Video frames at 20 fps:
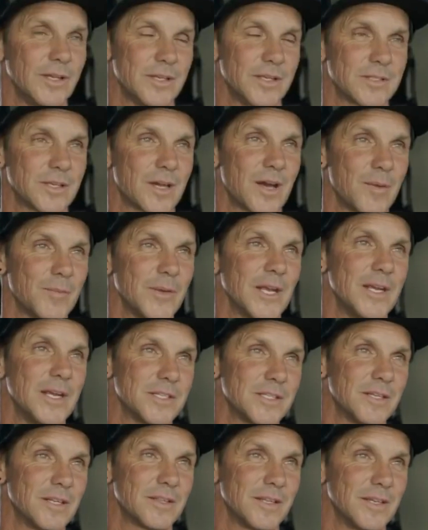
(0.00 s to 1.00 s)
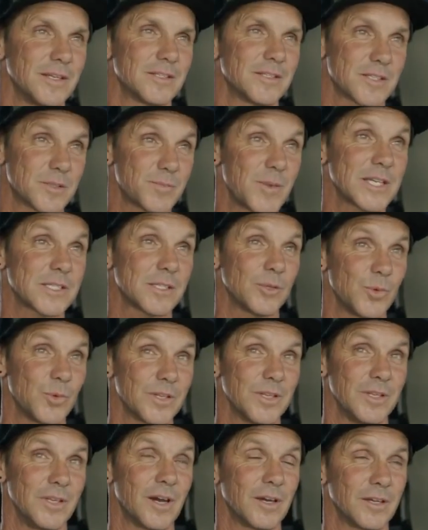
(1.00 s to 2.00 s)
is a combination of things, especially
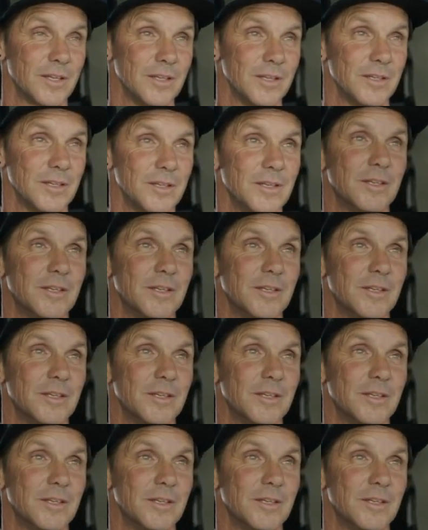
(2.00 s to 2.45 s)
with a young kid.